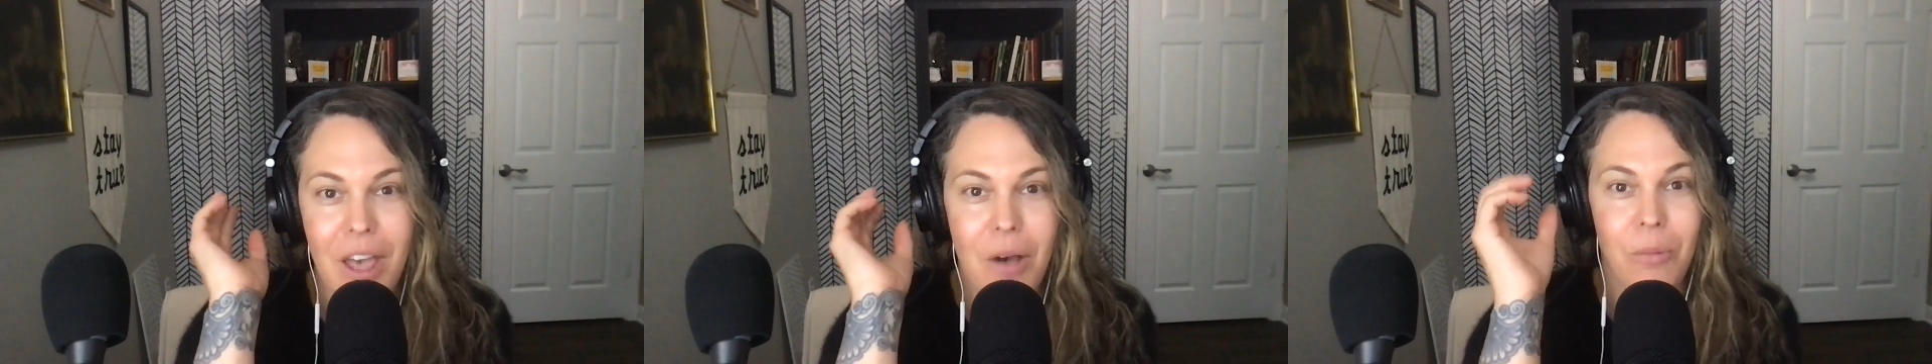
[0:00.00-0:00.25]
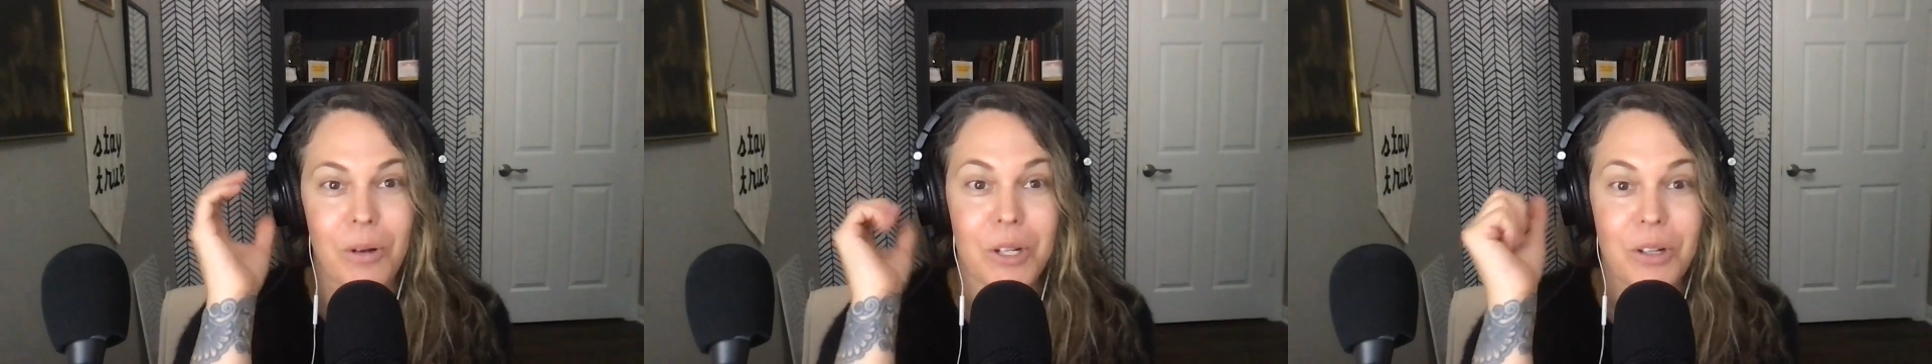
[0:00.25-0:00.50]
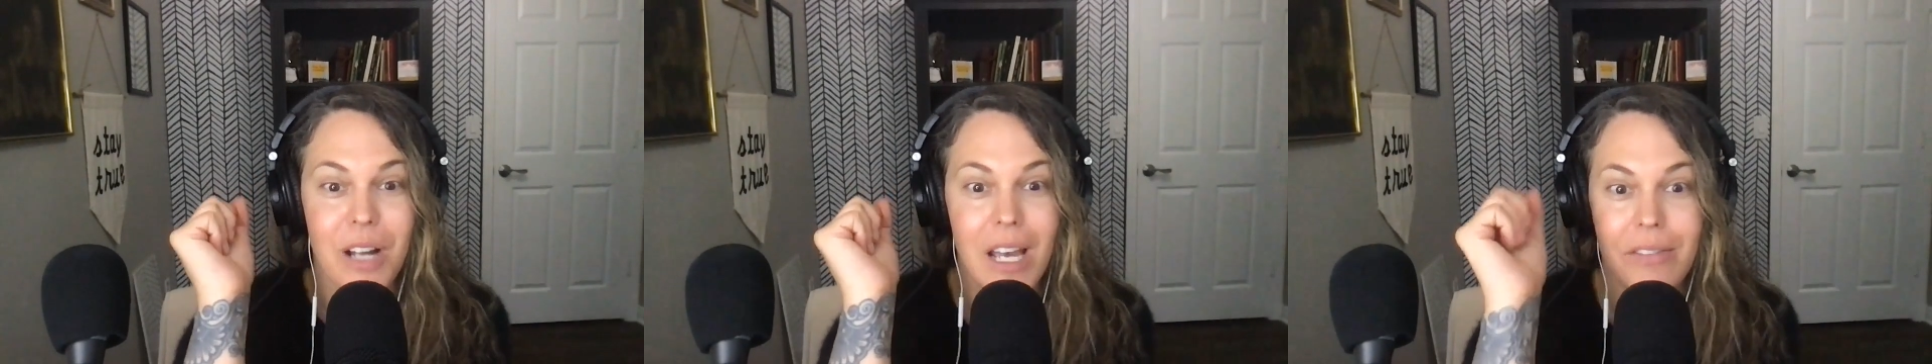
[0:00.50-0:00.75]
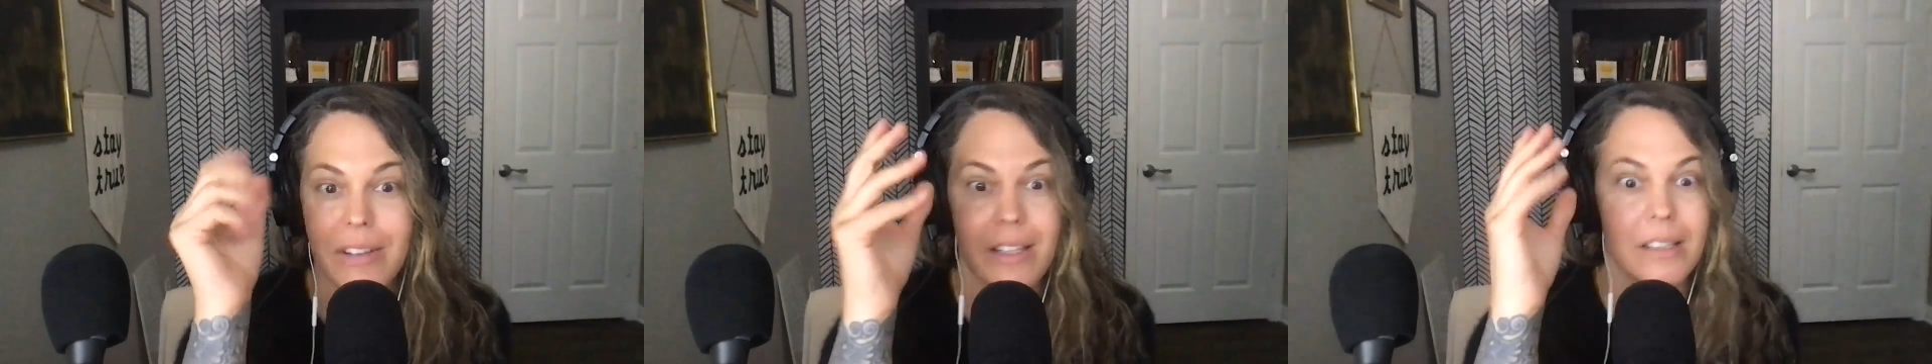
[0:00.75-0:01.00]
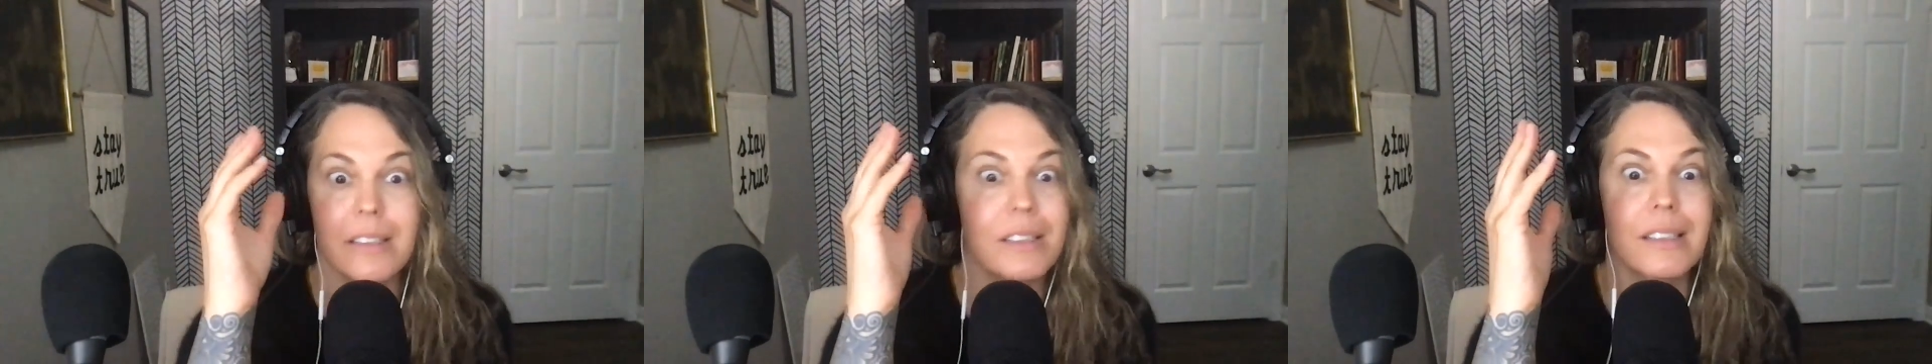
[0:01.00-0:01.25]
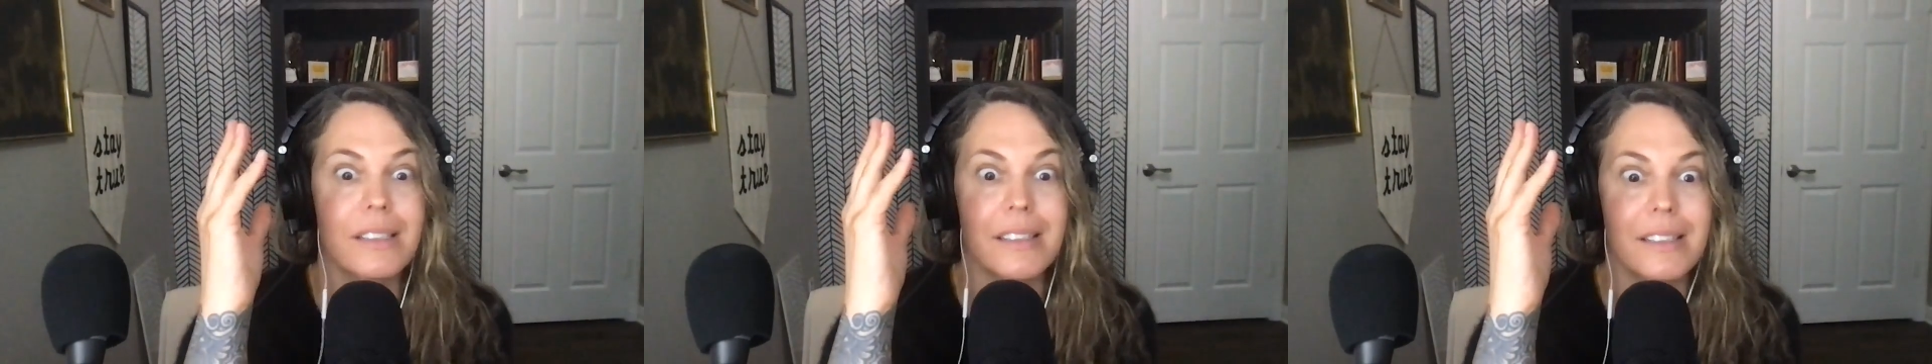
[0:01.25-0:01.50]
When you're having
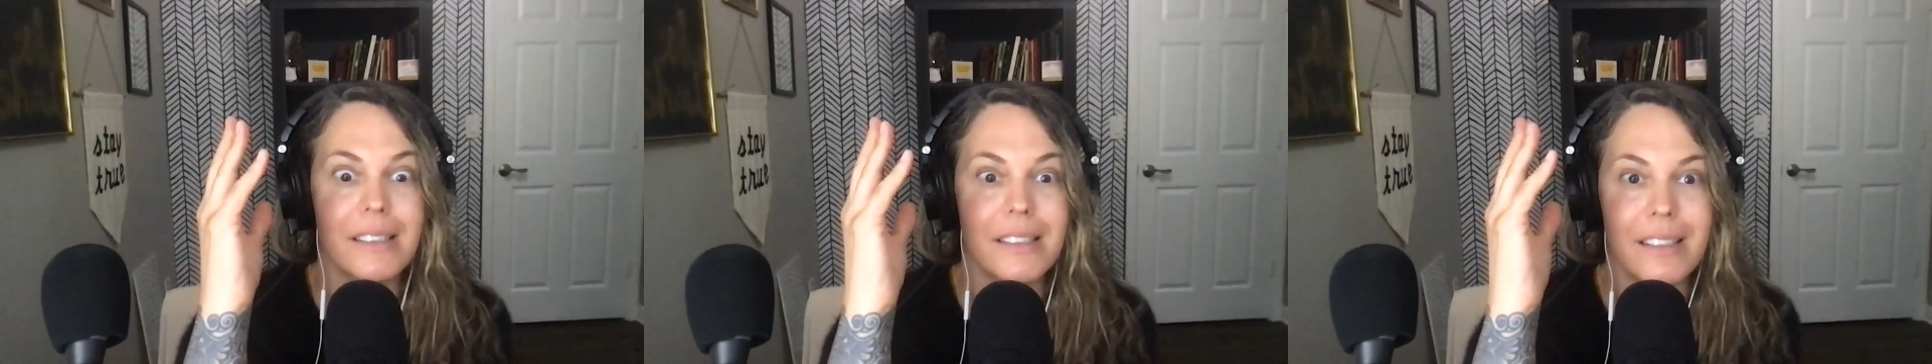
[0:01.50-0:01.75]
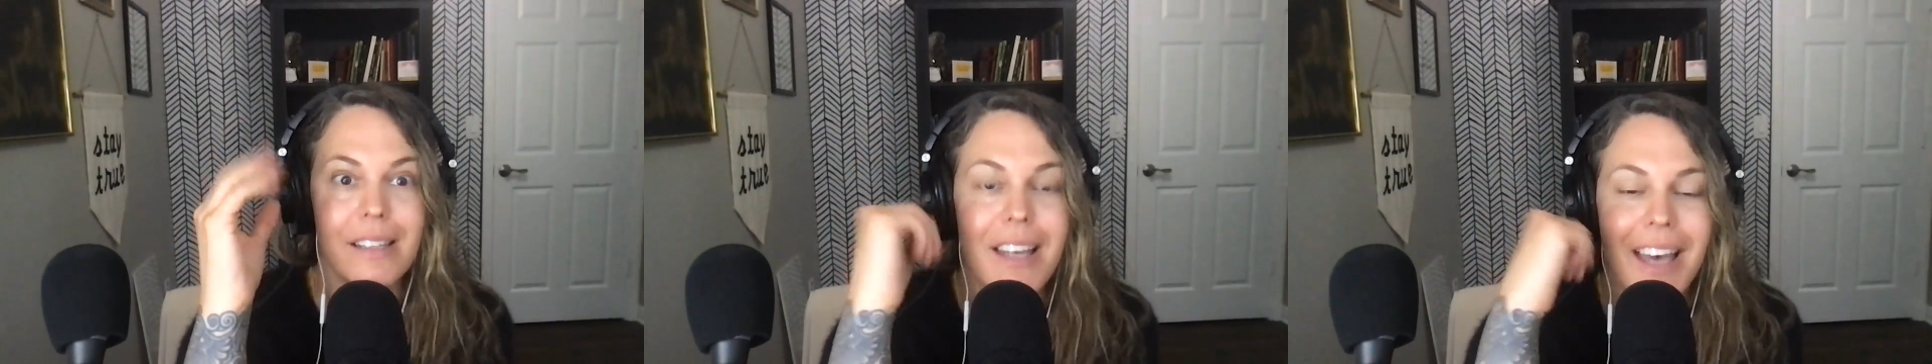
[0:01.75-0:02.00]
a